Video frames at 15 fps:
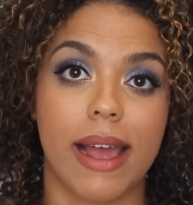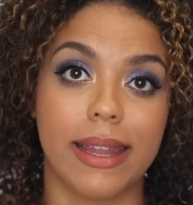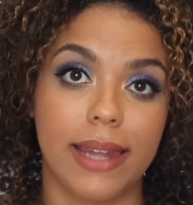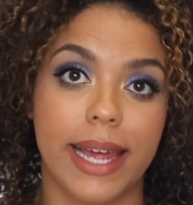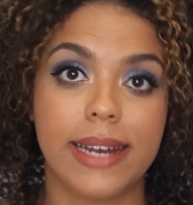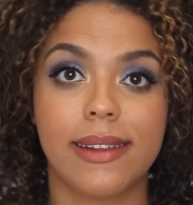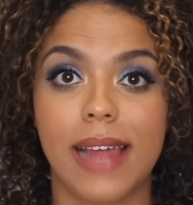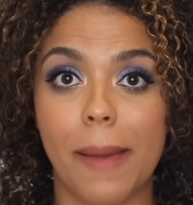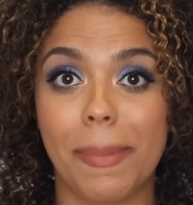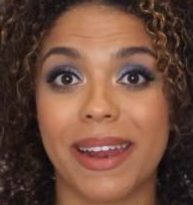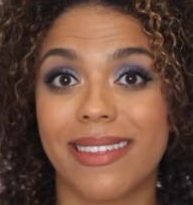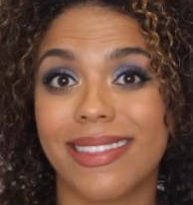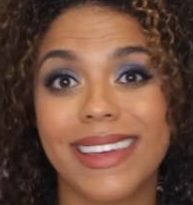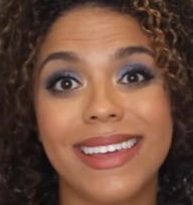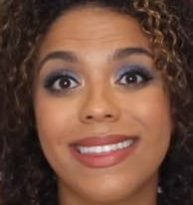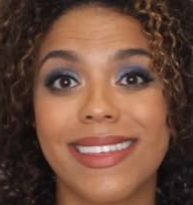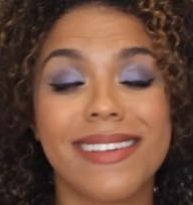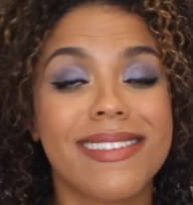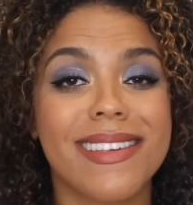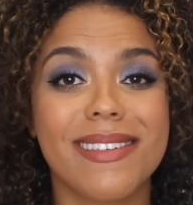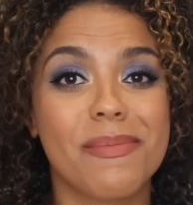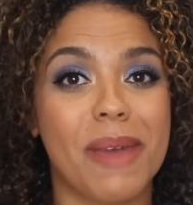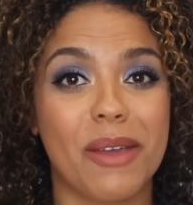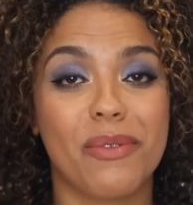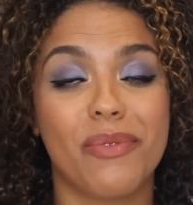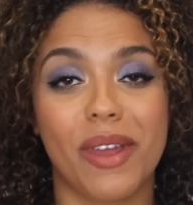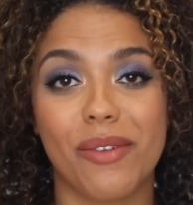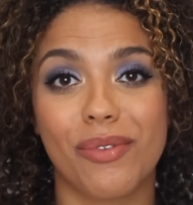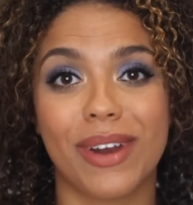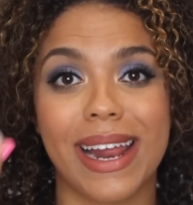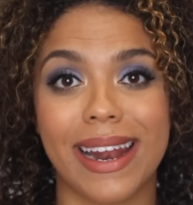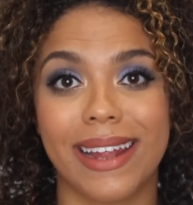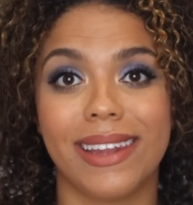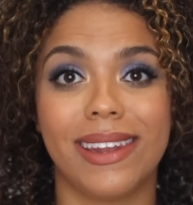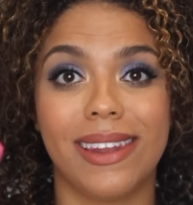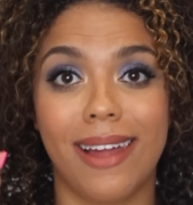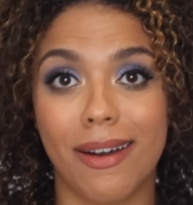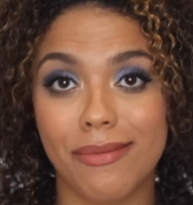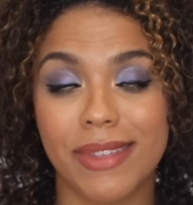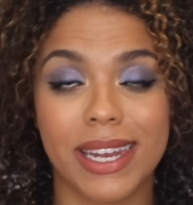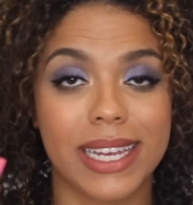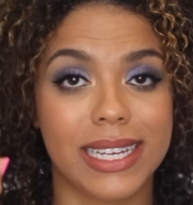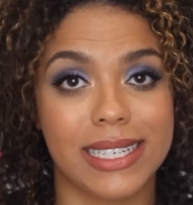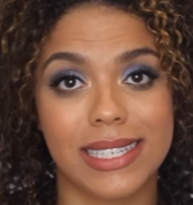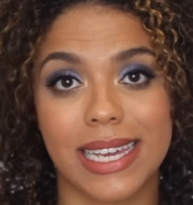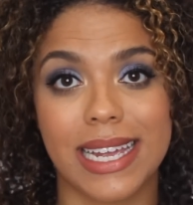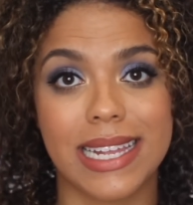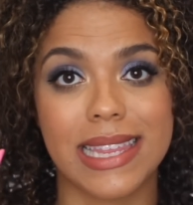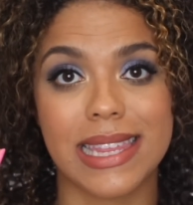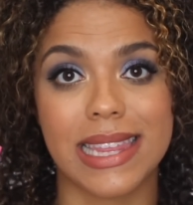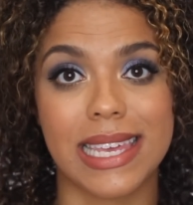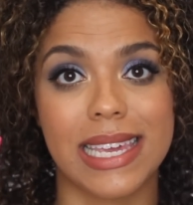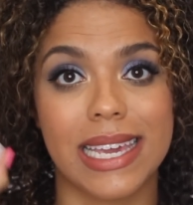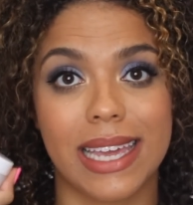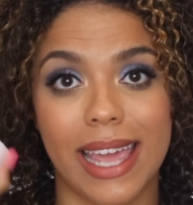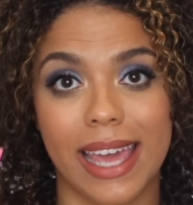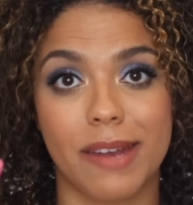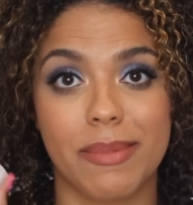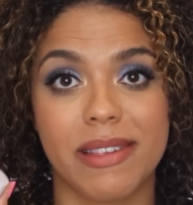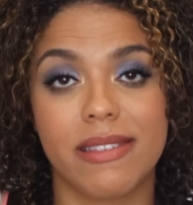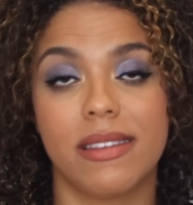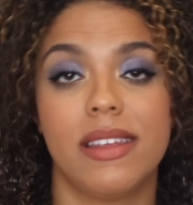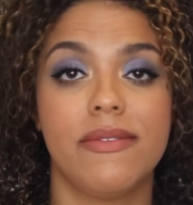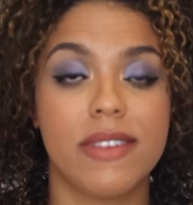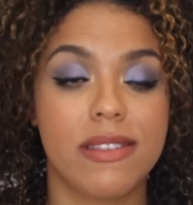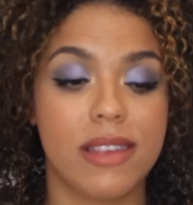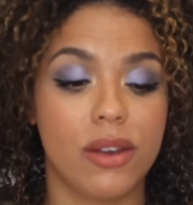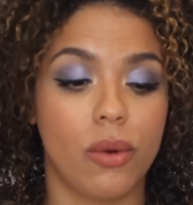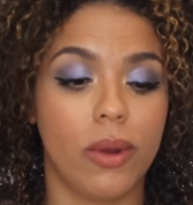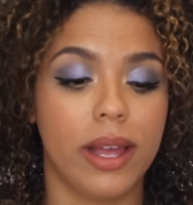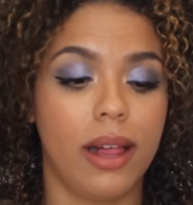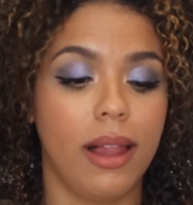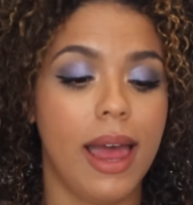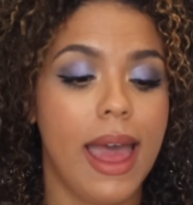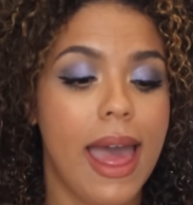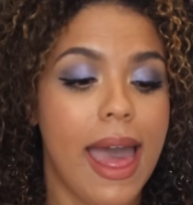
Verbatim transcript: I liked that, but I think this is my favorite and I love that it contains the cannabis sativa seed oil.